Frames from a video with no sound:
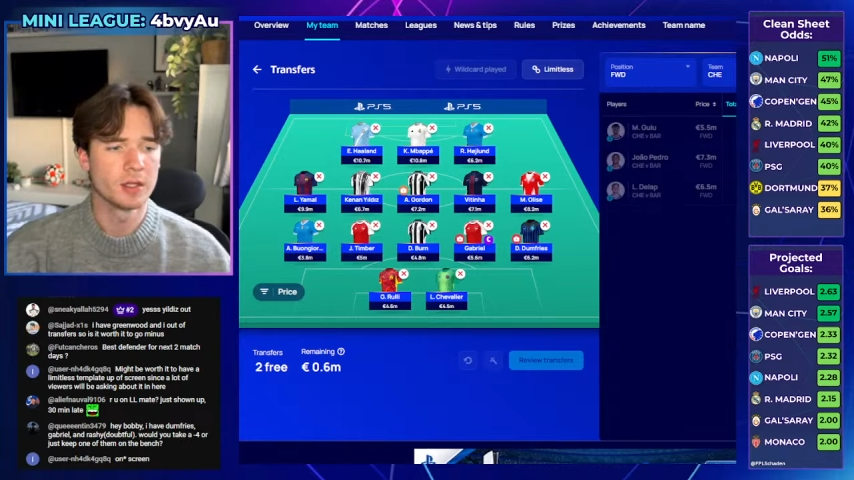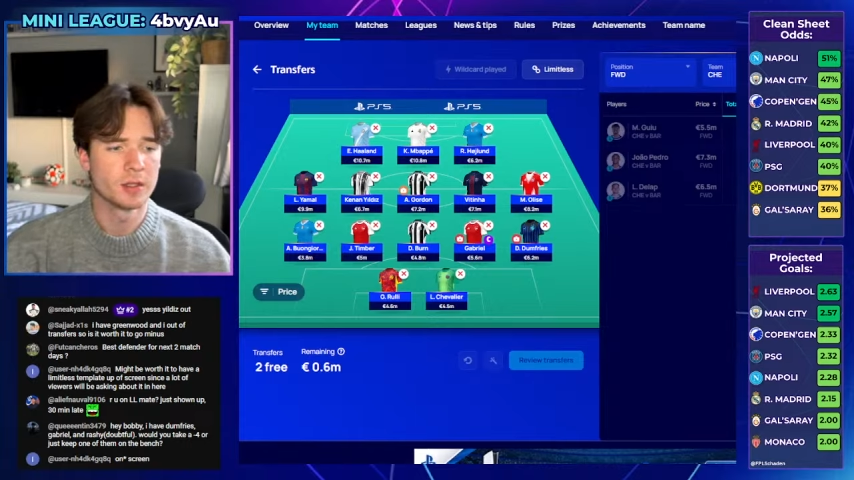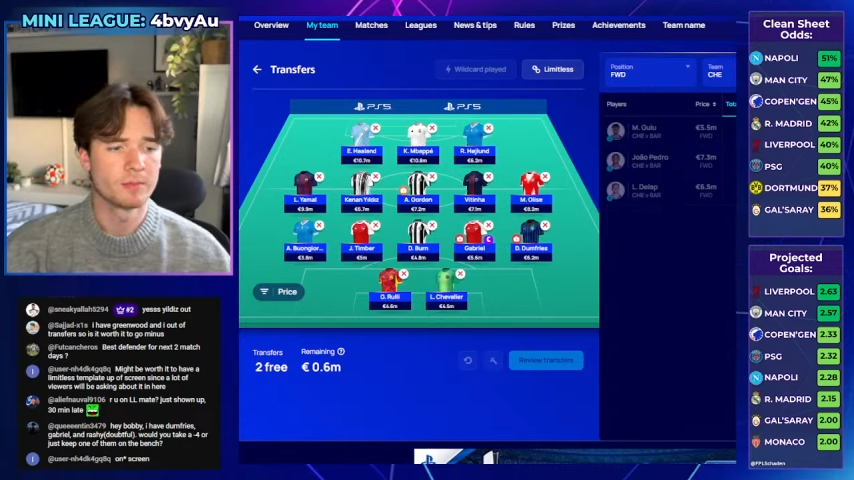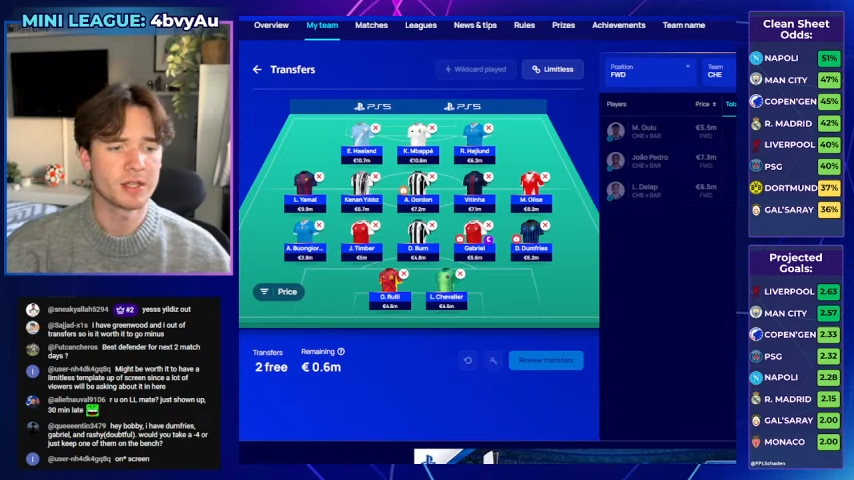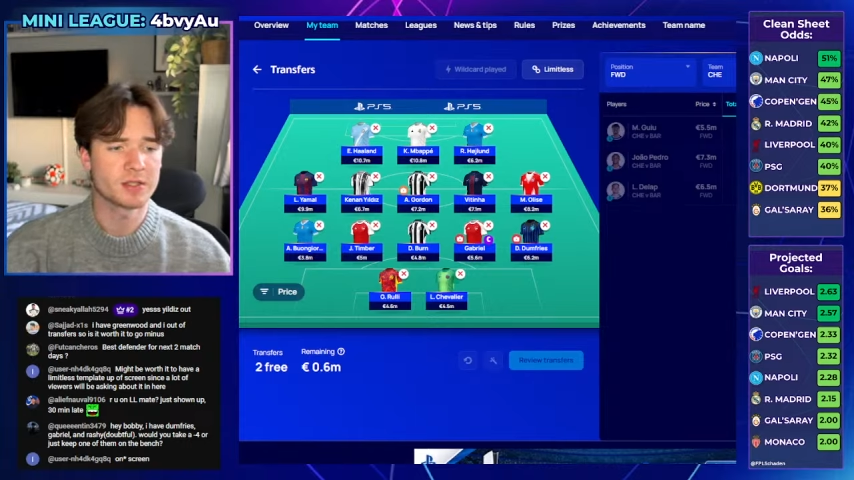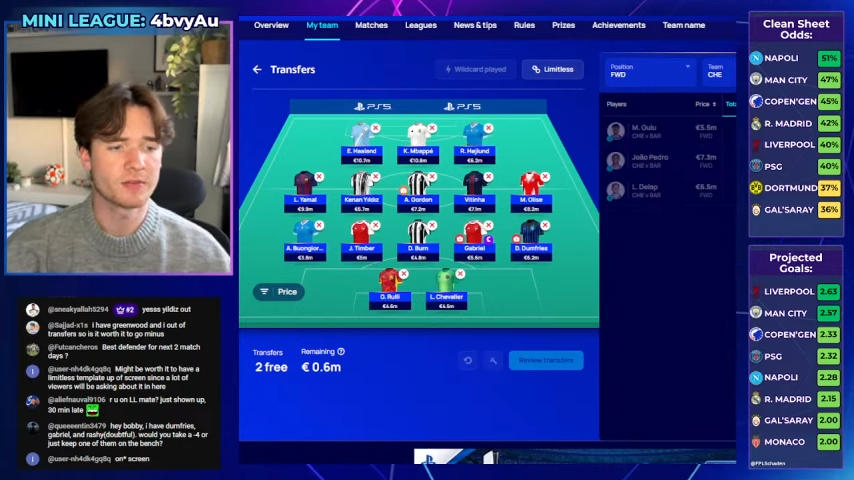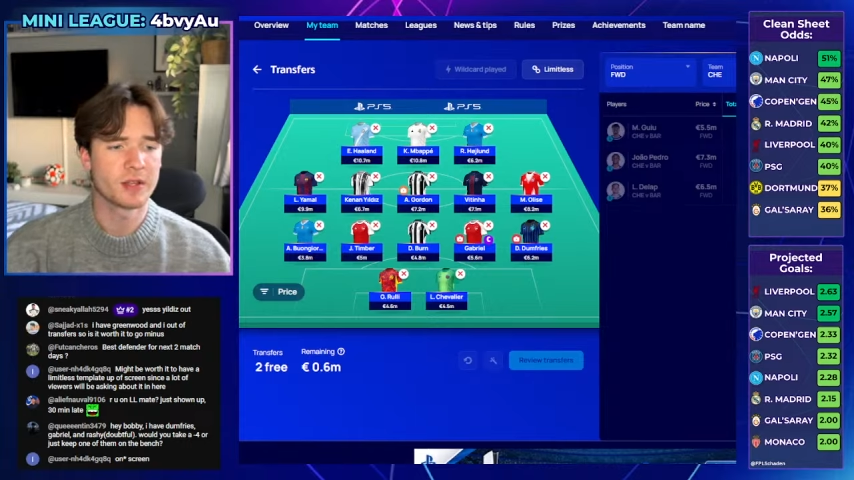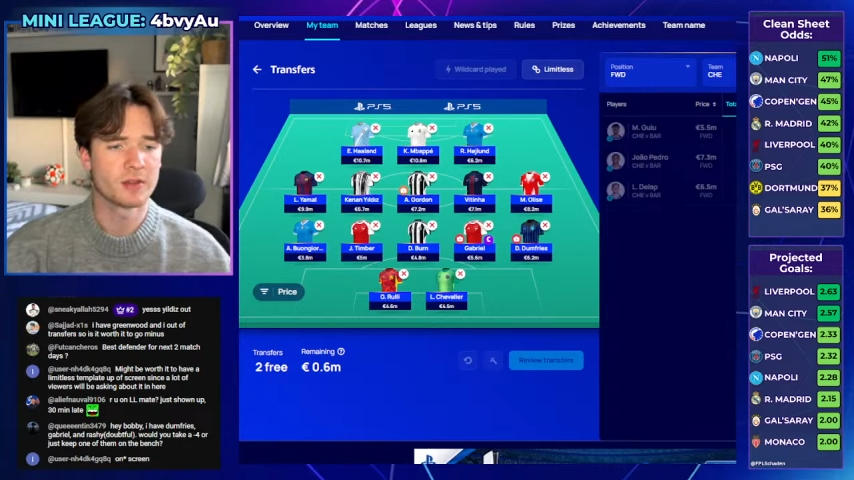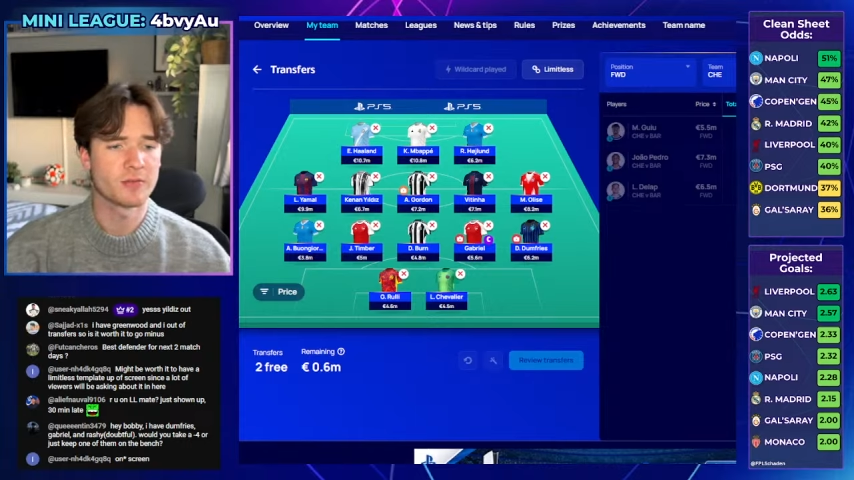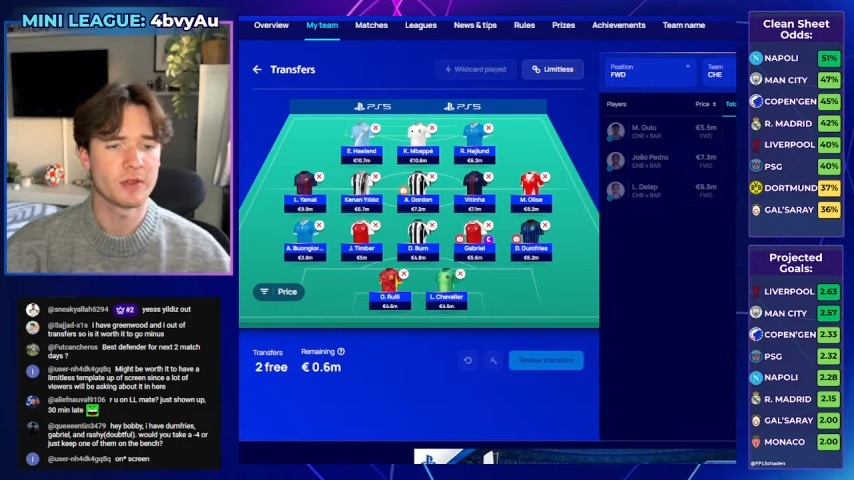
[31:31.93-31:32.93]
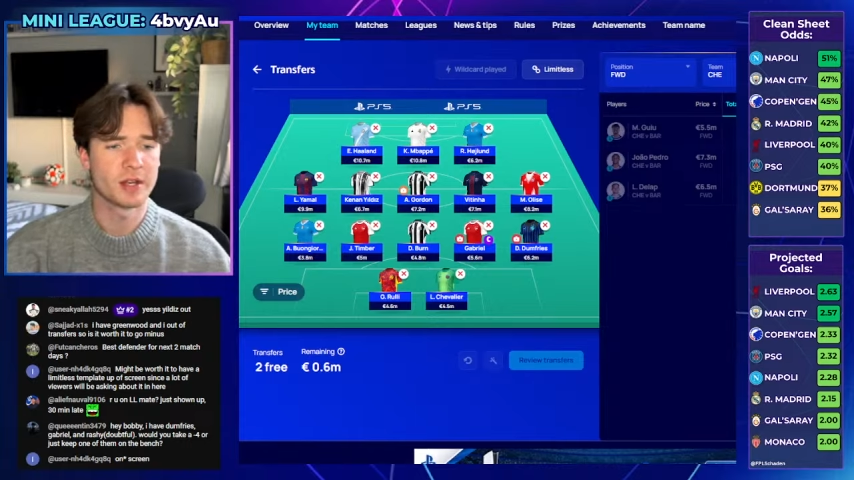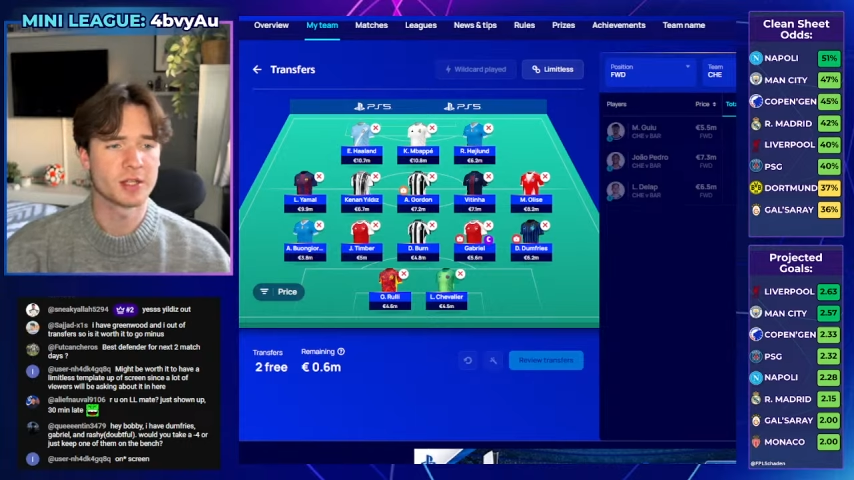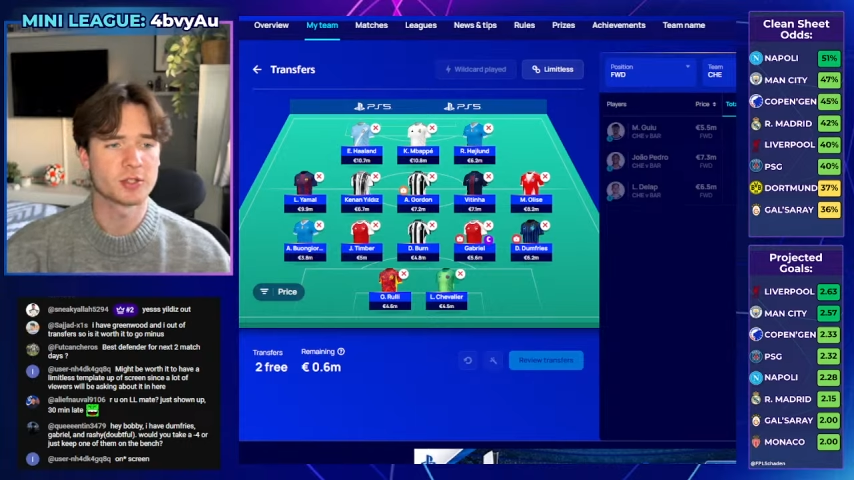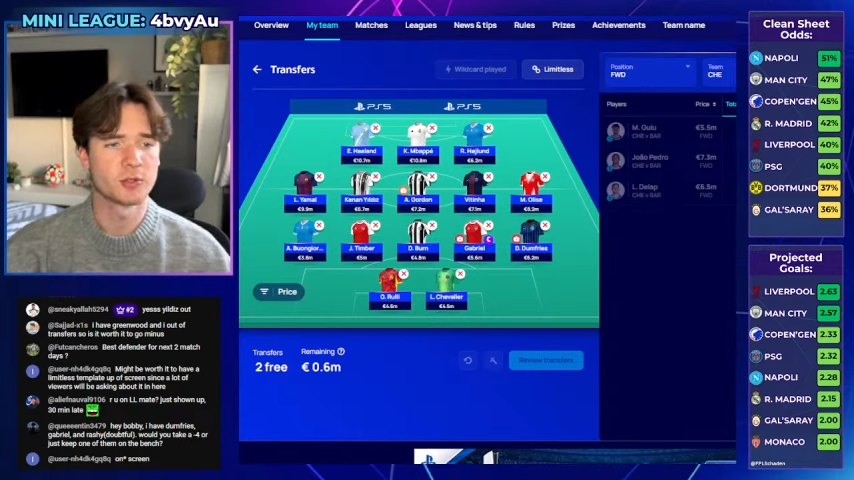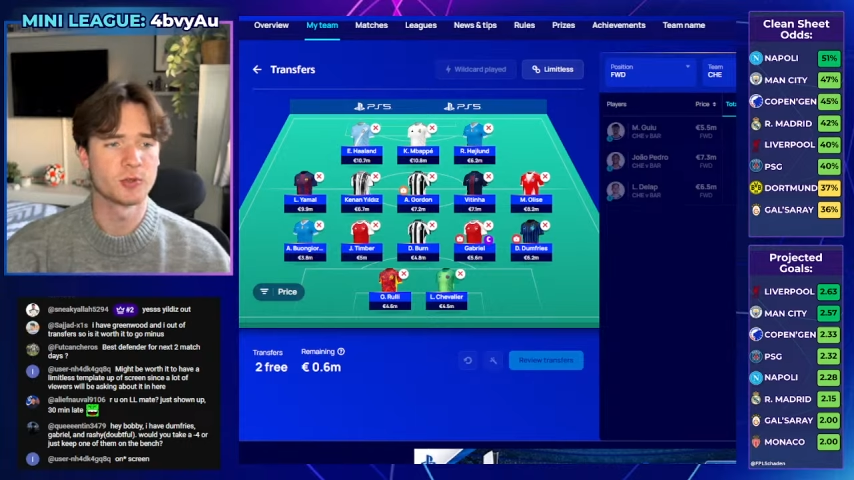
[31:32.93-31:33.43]
Best defender for the
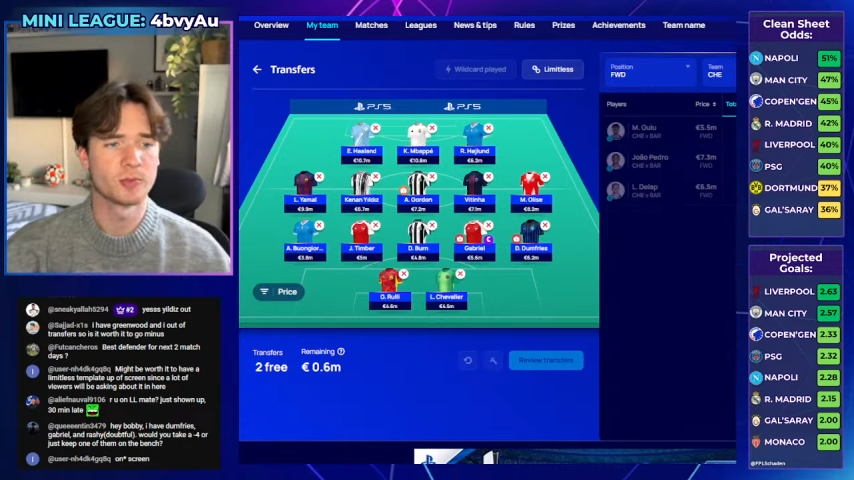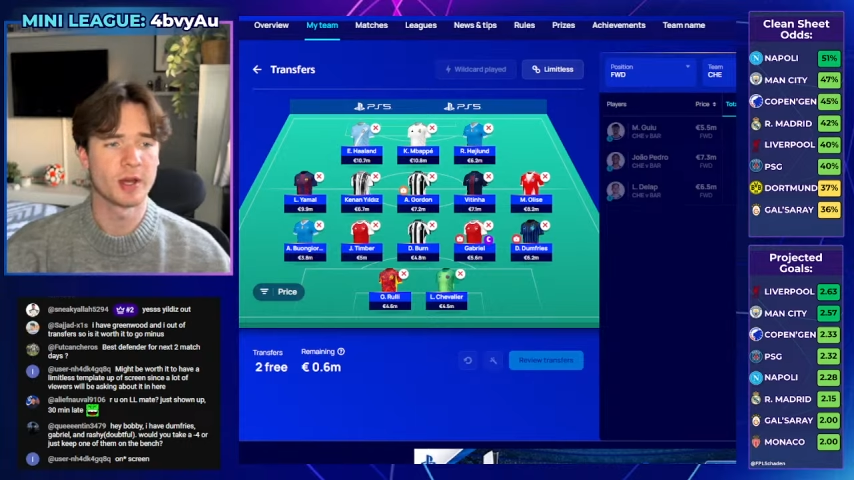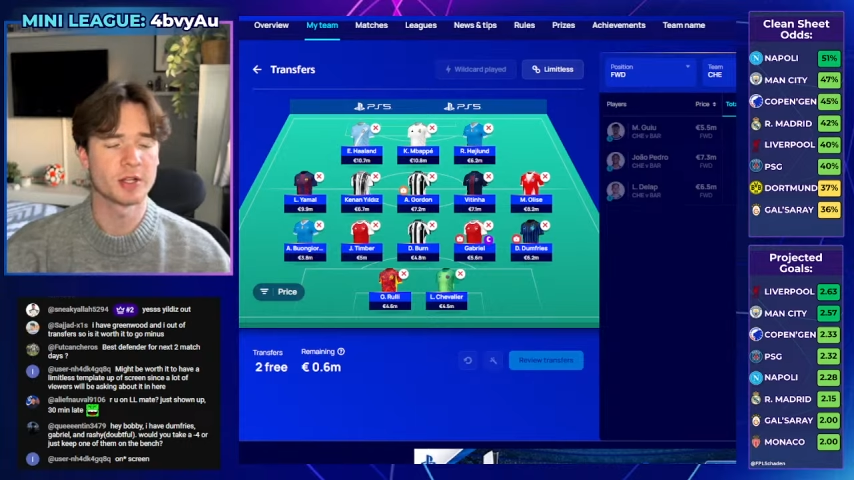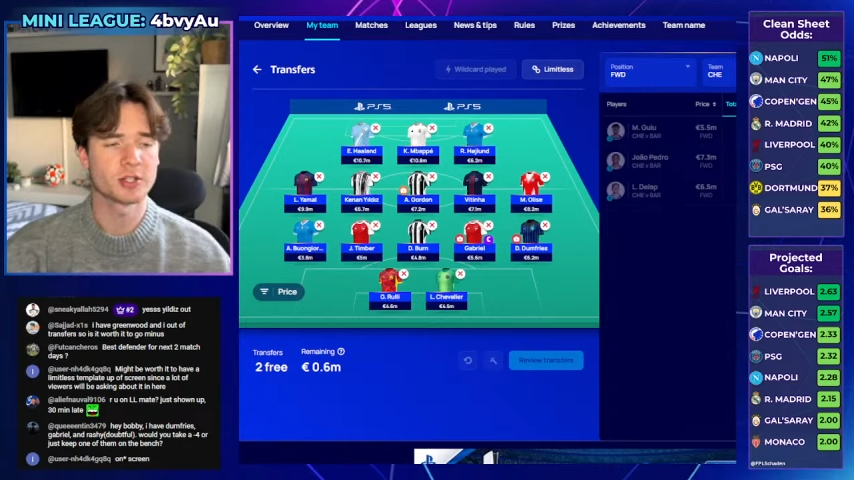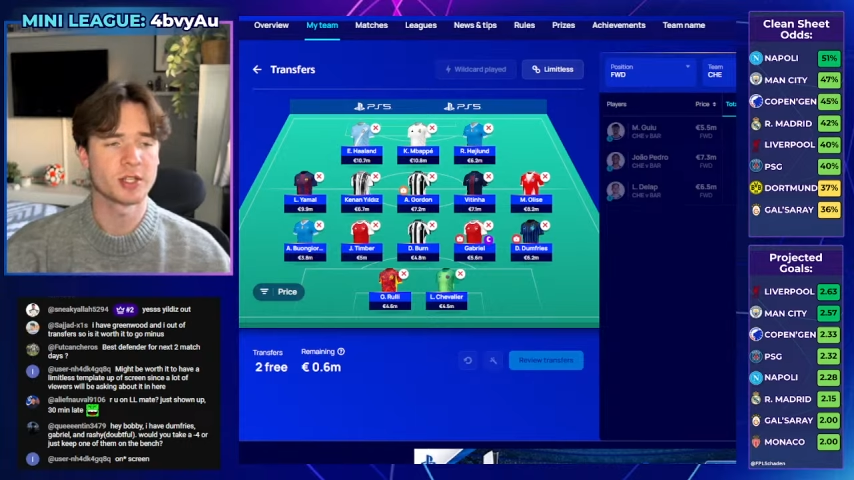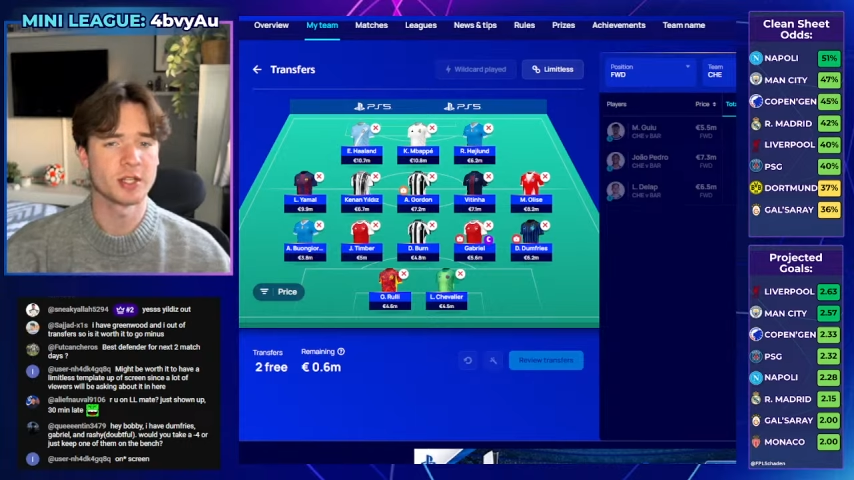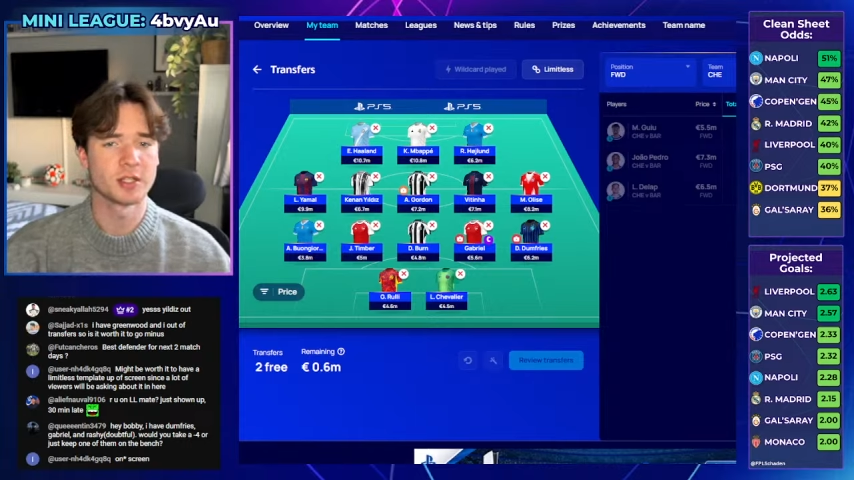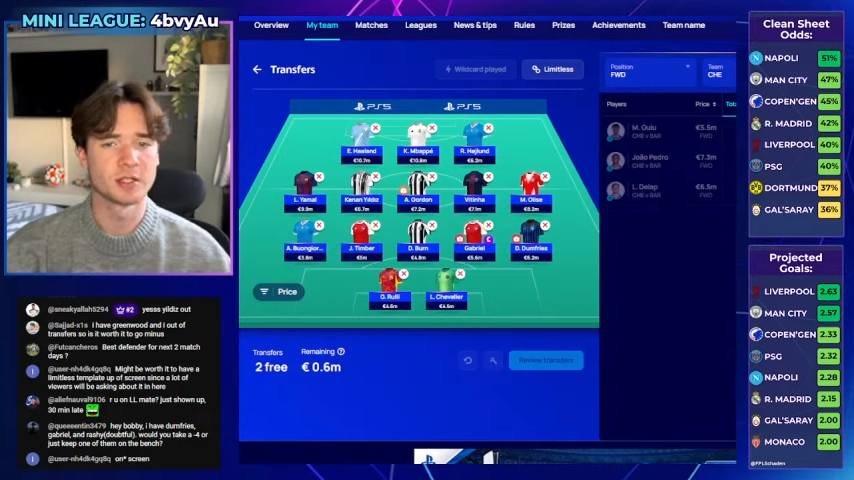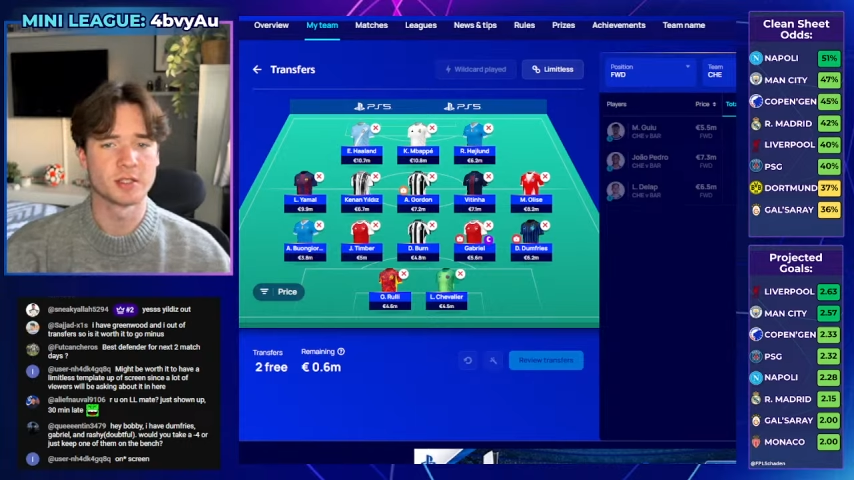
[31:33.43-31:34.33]
next 2 match days.